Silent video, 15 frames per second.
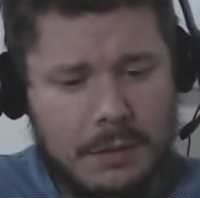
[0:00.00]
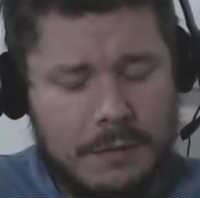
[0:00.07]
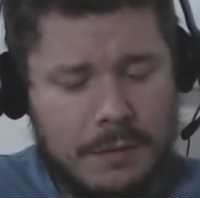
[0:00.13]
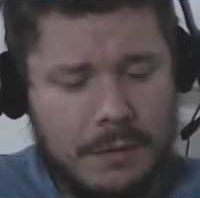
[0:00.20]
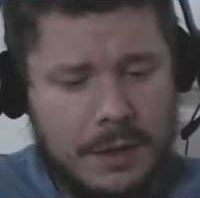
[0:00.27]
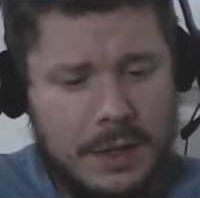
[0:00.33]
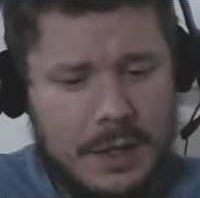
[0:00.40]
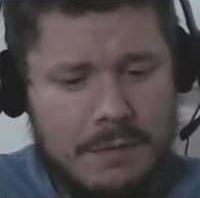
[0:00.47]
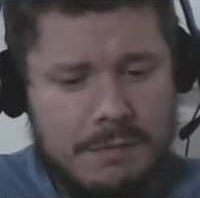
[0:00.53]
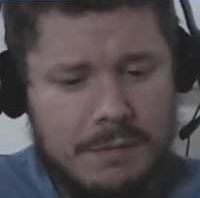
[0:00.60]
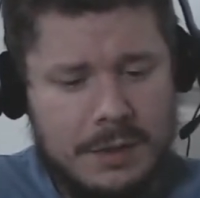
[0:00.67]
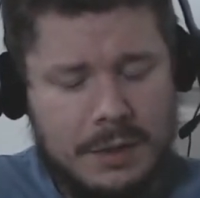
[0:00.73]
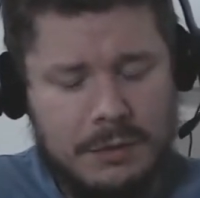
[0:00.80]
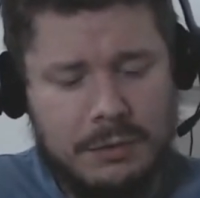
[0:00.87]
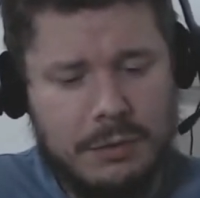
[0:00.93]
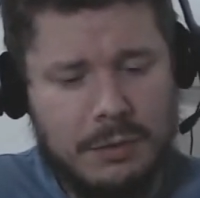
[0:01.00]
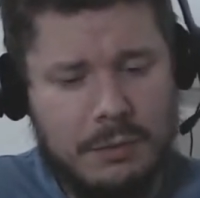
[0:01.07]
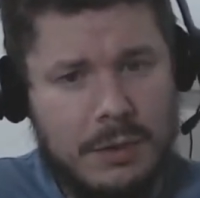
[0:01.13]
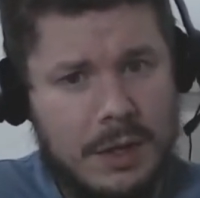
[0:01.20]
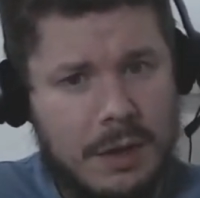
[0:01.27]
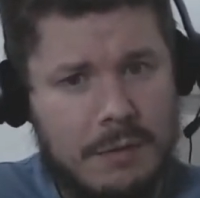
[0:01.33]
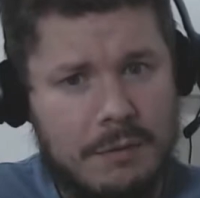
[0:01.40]
forgiveness or
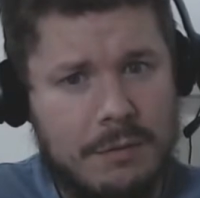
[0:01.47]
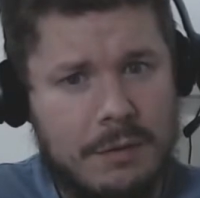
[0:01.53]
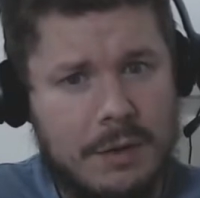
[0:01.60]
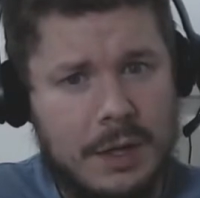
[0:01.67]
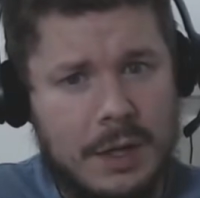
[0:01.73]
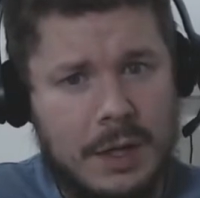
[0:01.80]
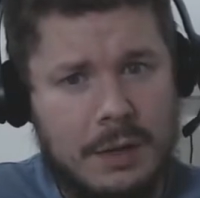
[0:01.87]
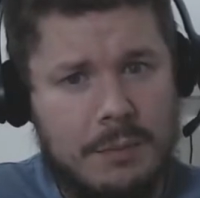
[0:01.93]
whatever.